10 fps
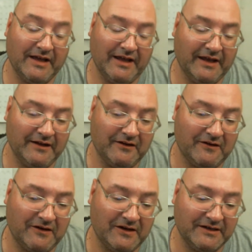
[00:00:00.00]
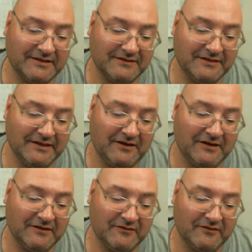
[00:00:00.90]
And honestly,
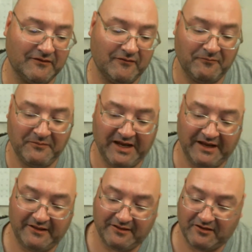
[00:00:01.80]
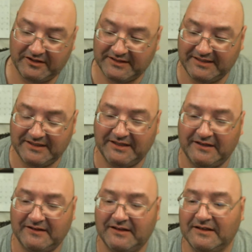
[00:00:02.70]
on May
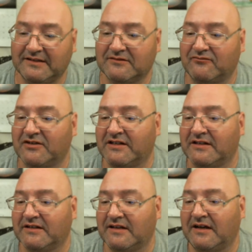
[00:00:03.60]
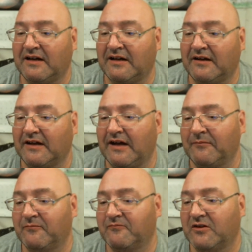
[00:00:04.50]
13th is when uh,
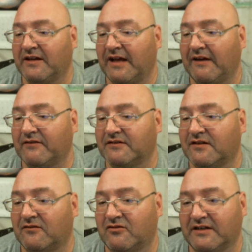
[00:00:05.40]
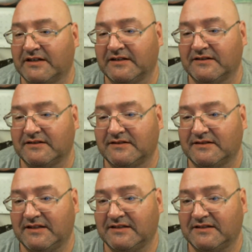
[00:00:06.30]
I'm going to have to start working
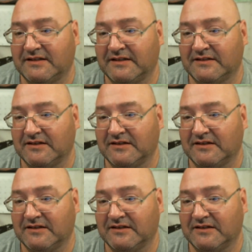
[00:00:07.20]
six days